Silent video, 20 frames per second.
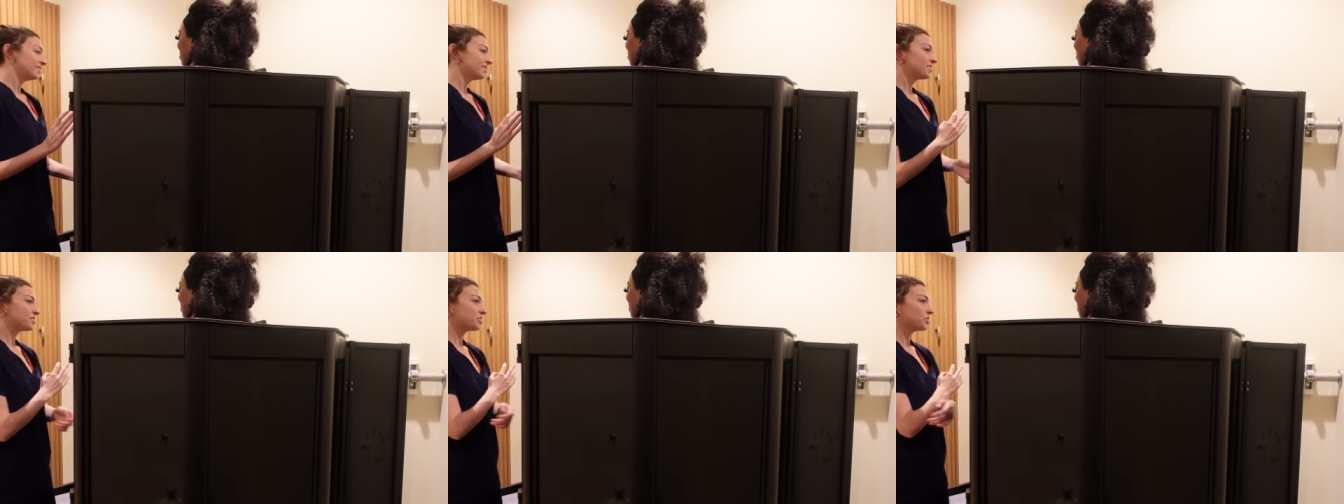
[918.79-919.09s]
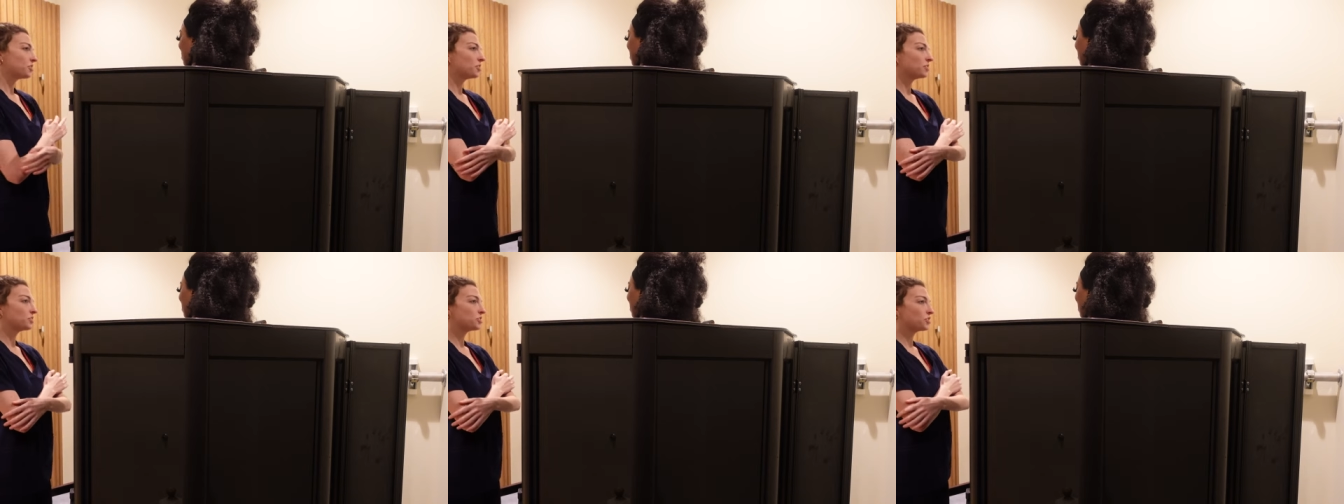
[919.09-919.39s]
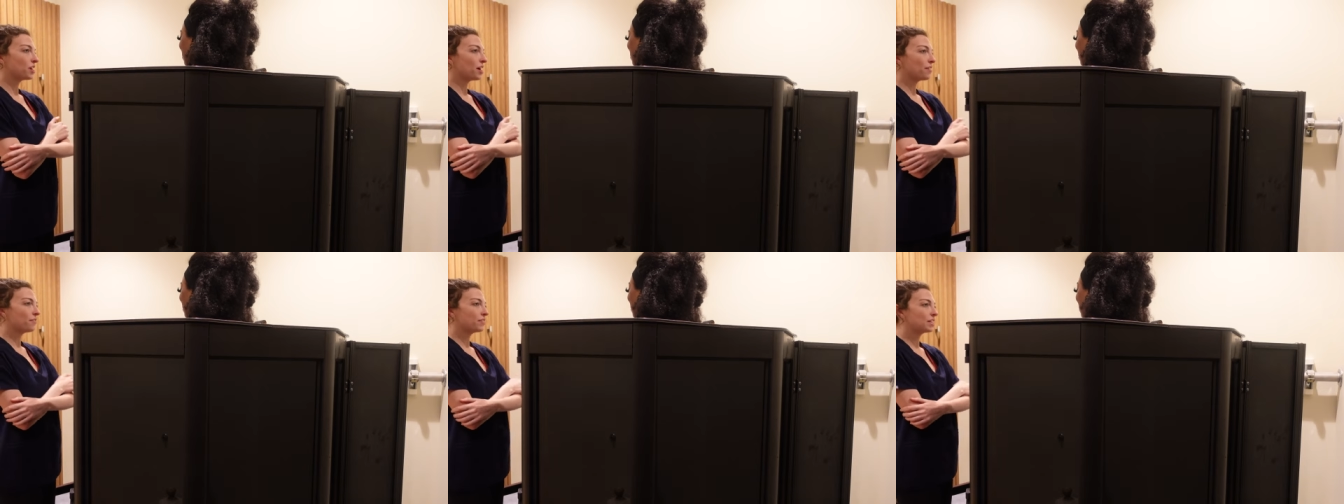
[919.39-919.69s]
So do
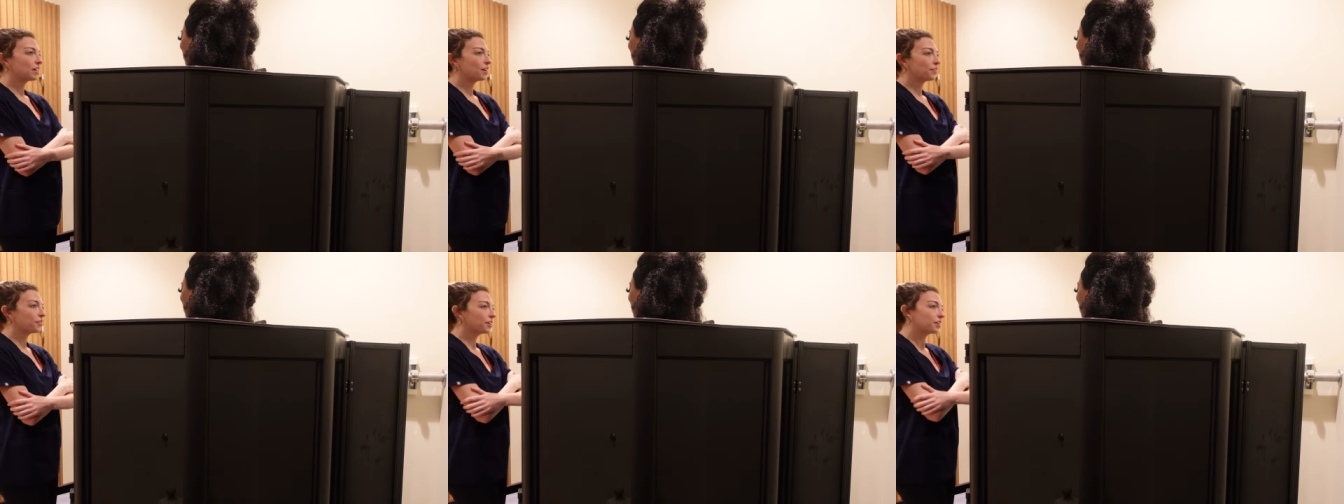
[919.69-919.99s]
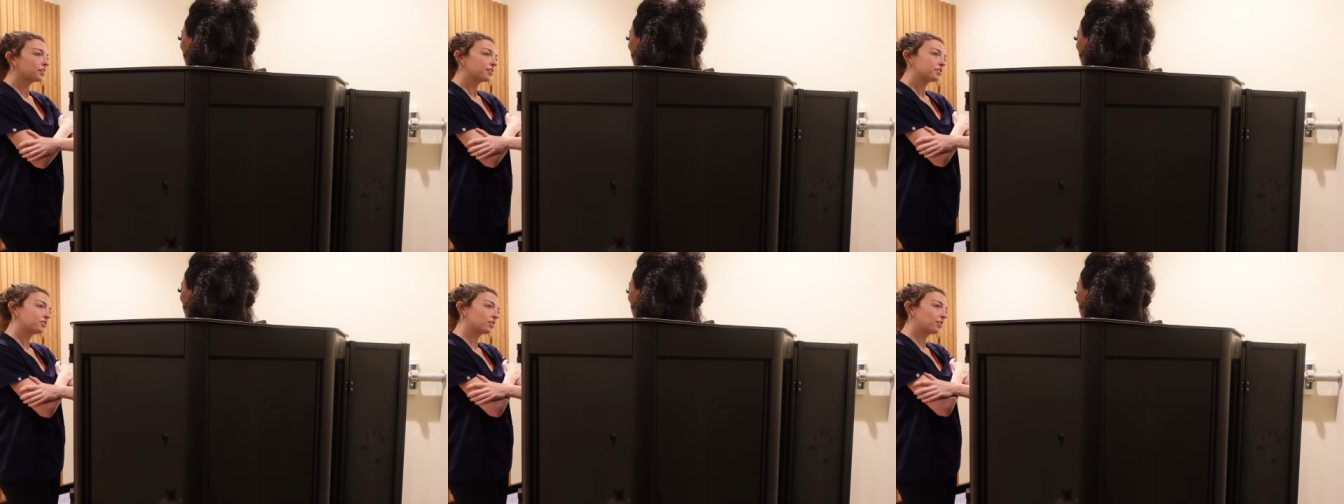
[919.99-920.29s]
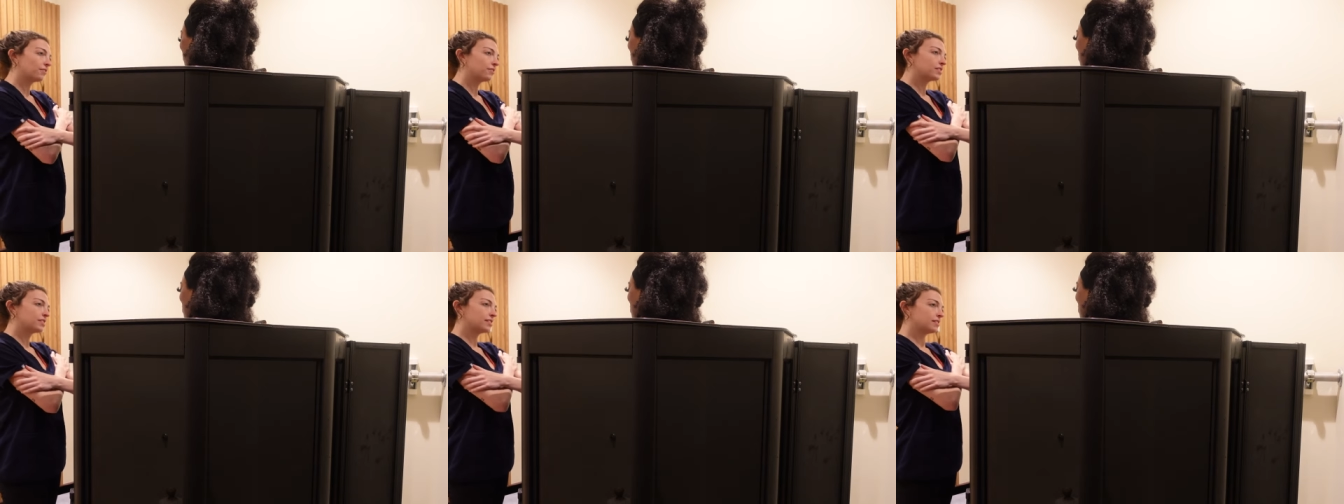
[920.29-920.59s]
you have any other
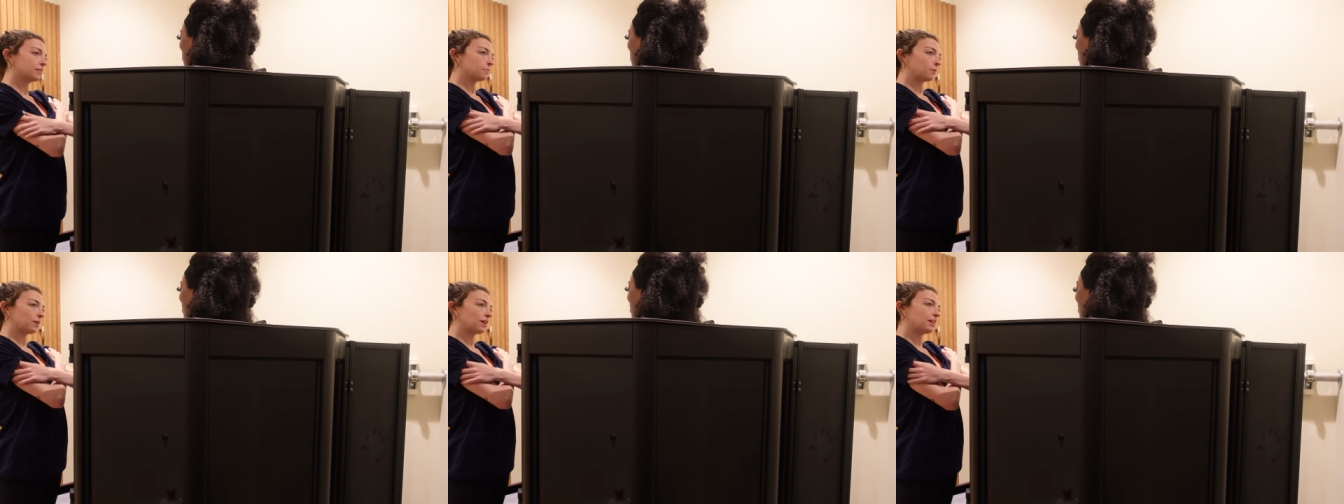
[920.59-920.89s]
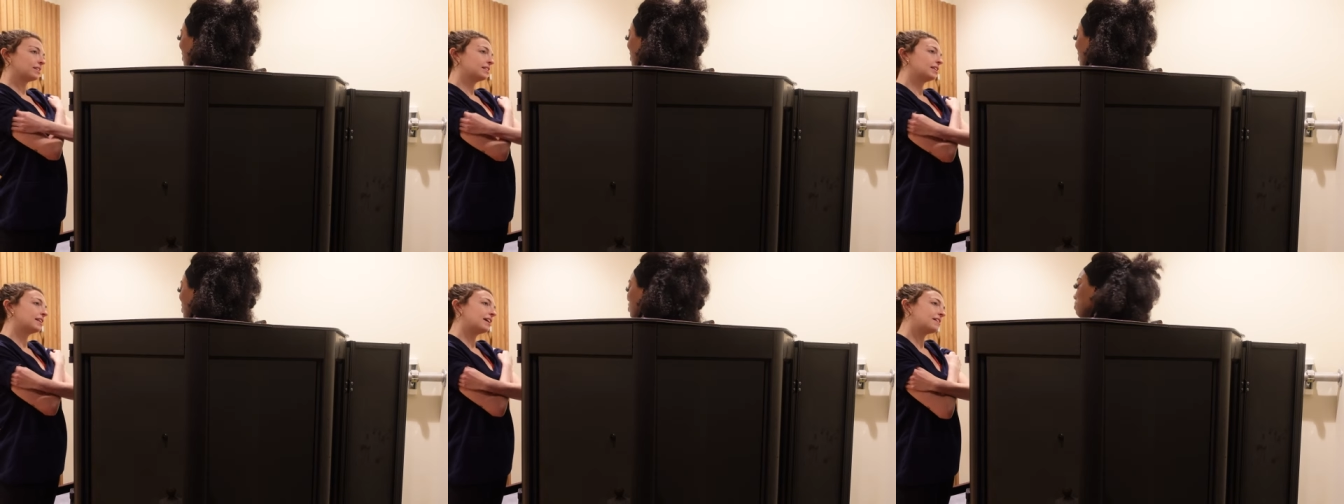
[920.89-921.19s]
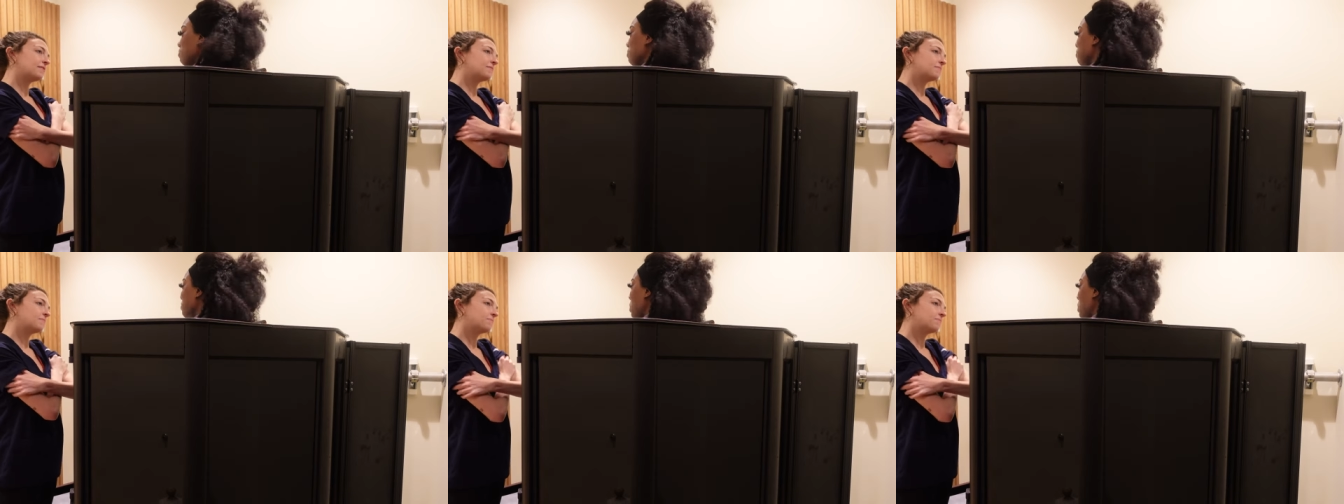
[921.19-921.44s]
services planned today?